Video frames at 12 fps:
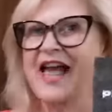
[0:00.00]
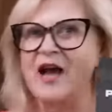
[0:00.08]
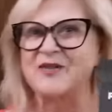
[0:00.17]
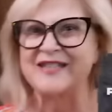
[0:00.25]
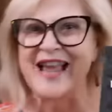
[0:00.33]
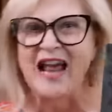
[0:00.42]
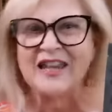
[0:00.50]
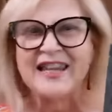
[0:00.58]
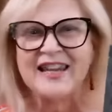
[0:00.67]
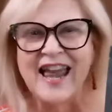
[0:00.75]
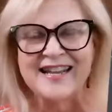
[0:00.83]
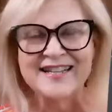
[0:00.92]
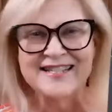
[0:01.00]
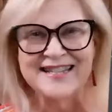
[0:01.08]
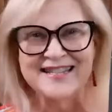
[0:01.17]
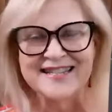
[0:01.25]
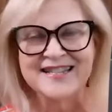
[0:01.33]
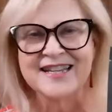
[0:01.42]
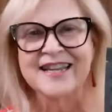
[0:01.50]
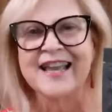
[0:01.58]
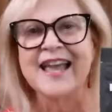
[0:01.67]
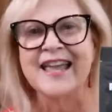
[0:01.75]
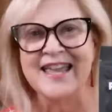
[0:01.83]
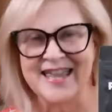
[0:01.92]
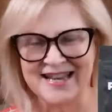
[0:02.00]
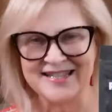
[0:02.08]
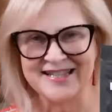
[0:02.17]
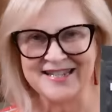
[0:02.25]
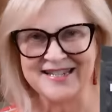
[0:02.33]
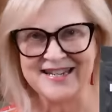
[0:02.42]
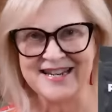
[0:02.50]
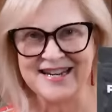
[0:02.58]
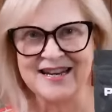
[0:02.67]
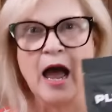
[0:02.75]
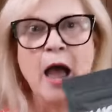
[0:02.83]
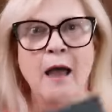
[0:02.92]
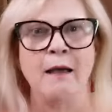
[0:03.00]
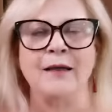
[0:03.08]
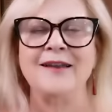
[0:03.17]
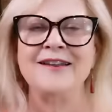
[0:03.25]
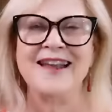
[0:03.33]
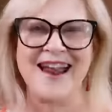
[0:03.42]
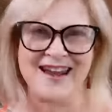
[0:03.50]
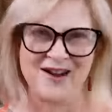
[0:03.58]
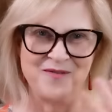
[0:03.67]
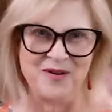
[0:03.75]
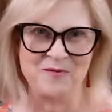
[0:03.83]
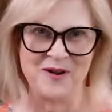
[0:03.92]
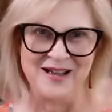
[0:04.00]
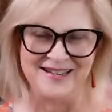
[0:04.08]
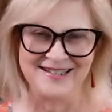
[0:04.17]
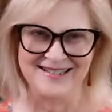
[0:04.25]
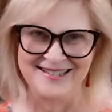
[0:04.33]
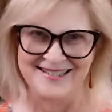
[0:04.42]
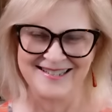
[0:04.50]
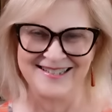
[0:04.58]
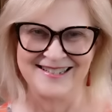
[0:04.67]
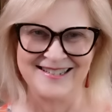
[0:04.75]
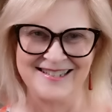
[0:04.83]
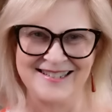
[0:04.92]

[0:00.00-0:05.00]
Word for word: how Sally likes this. Yes, indeed. Good night, everyone.